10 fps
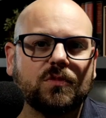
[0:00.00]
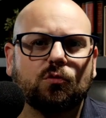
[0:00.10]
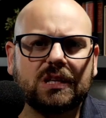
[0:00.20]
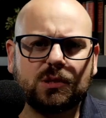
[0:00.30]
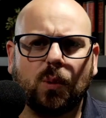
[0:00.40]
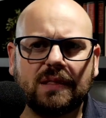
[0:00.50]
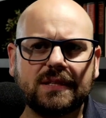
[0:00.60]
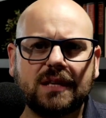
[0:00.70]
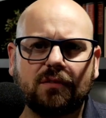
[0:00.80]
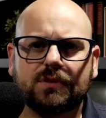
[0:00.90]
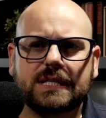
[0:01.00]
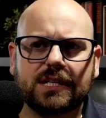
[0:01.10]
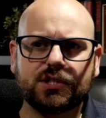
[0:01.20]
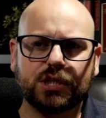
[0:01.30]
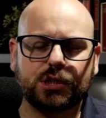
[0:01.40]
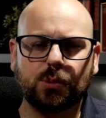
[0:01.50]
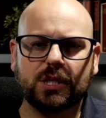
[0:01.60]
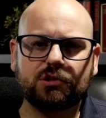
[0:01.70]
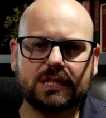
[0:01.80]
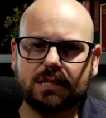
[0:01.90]
The reason why this conversation is
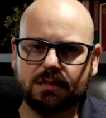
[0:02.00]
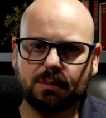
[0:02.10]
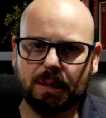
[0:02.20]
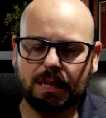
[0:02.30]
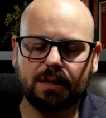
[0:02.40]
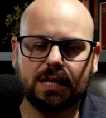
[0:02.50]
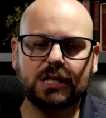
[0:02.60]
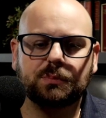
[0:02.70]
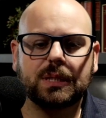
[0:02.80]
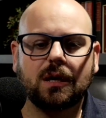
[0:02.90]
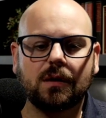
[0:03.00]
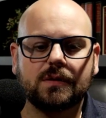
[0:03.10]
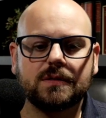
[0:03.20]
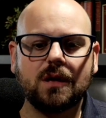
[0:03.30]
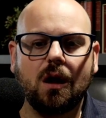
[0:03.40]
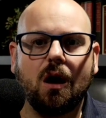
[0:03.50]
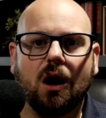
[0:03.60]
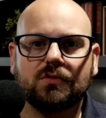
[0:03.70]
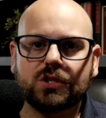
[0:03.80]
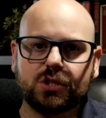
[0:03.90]
so interesting to me is because
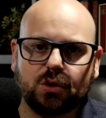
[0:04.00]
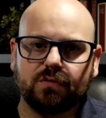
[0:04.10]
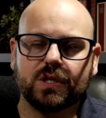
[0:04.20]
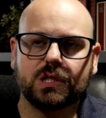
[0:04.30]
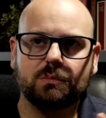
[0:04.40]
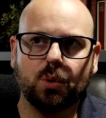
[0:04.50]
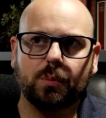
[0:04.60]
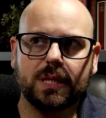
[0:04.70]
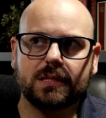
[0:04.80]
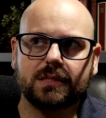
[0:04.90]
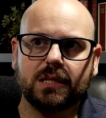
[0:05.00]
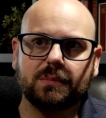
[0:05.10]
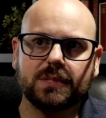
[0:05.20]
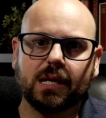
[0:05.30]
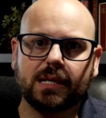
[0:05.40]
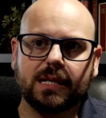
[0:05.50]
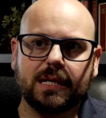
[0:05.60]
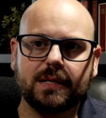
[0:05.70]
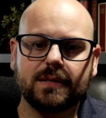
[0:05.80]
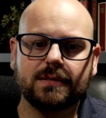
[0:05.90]
on the surface, Mobius seems like
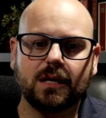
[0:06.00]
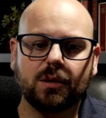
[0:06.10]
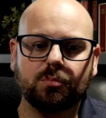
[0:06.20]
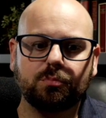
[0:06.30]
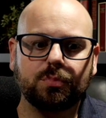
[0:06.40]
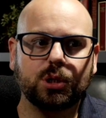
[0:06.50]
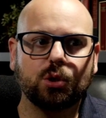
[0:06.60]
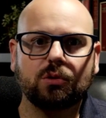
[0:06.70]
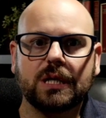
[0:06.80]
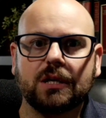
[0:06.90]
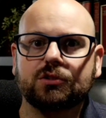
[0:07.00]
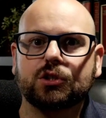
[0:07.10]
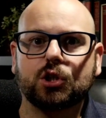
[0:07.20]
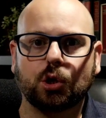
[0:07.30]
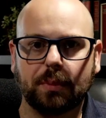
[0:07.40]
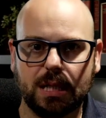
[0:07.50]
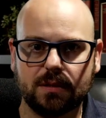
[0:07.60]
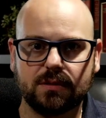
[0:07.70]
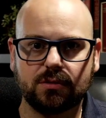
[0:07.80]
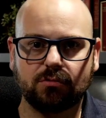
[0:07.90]
he's purely a
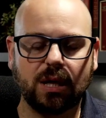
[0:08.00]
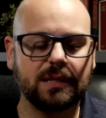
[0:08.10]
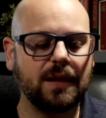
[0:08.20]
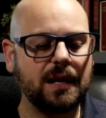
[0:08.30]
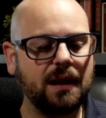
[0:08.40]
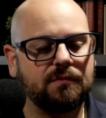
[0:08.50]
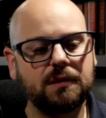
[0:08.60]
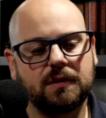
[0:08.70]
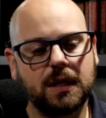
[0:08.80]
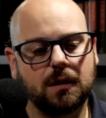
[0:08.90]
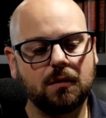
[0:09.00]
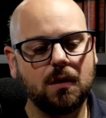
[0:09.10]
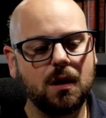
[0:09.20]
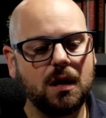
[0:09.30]
determinist, right? That everything,